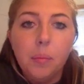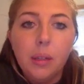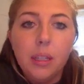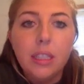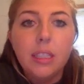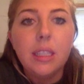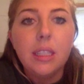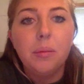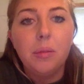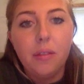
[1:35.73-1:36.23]

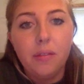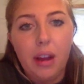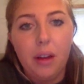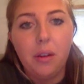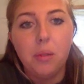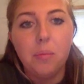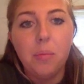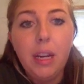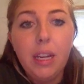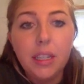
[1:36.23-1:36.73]
someone
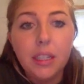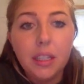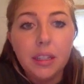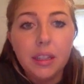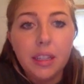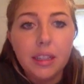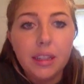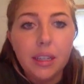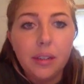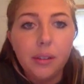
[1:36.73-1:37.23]
found a painting
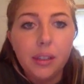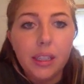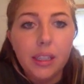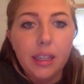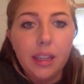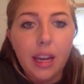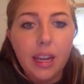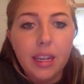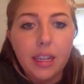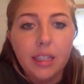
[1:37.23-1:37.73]
that they really
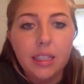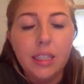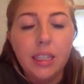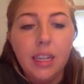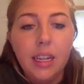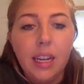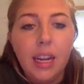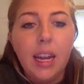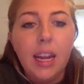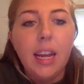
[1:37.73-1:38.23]
liked,
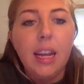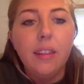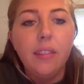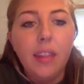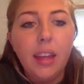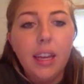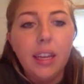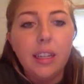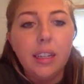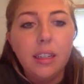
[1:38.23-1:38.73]
and
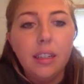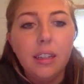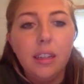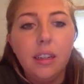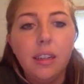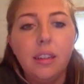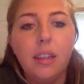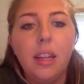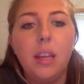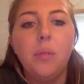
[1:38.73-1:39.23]
then
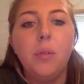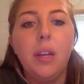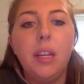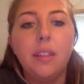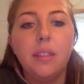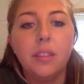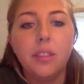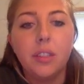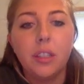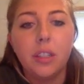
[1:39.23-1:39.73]
they went
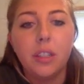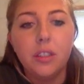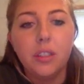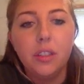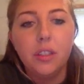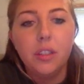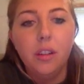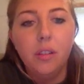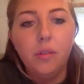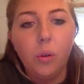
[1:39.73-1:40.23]
and
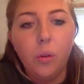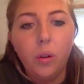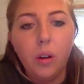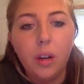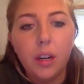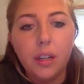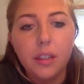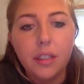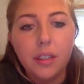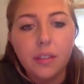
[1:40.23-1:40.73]
searched
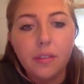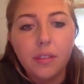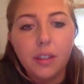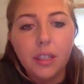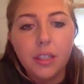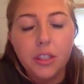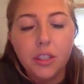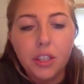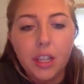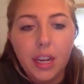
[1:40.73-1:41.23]
for
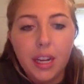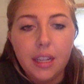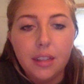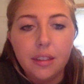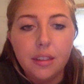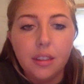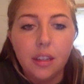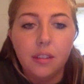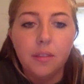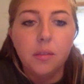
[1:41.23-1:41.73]
different
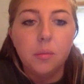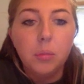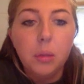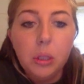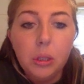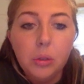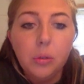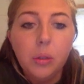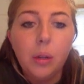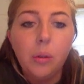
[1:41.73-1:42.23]
shades of
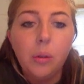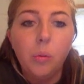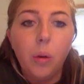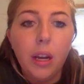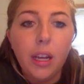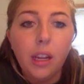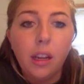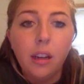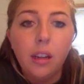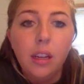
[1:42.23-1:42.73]
blue and
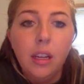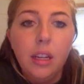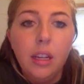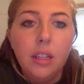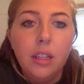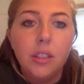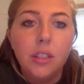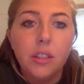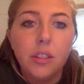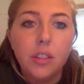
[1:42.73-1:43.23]
white
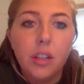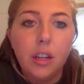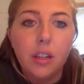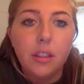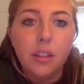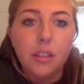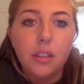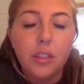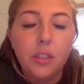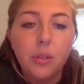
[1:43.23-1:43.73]
to
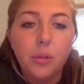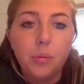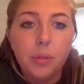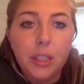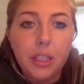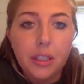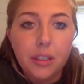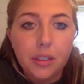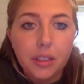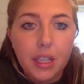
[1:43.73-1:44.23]
start to
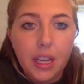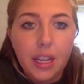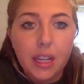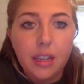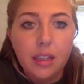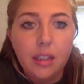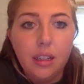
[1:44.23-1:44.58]
recreate